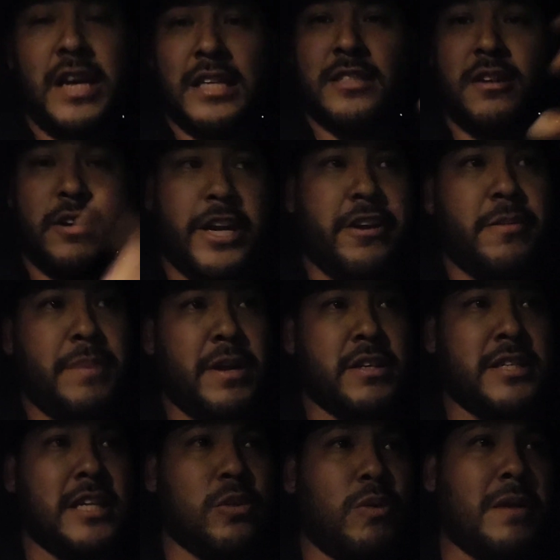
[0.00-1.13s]
You guys saw carrier
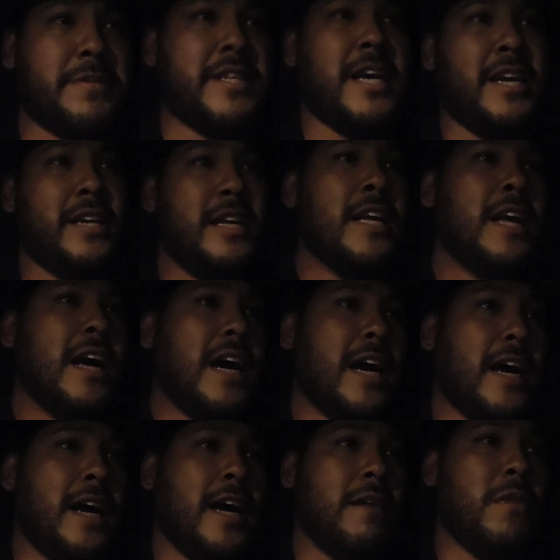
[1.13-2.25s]
bearings hit the website.
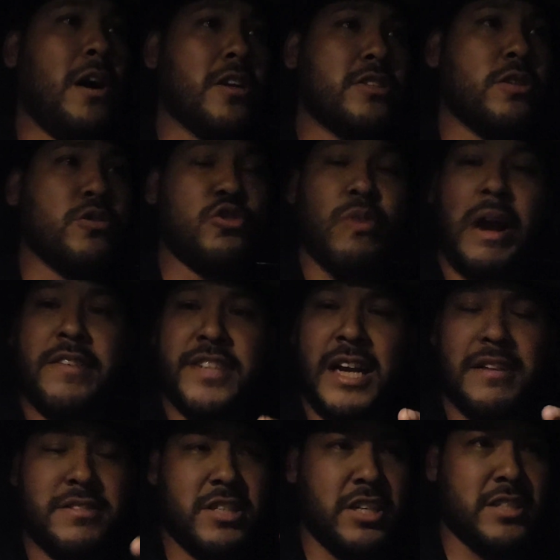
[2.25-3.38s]
Also drive
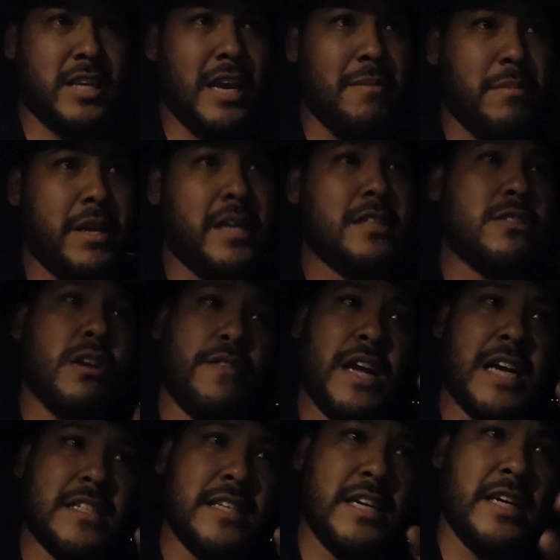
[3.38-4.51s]
shafts just came in, so if you
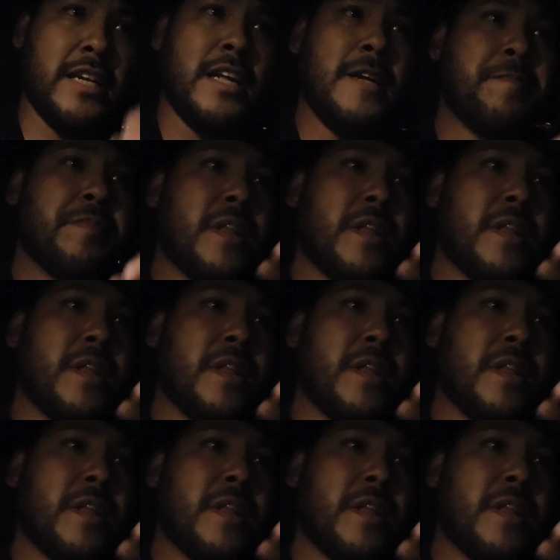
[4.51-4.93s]
guys need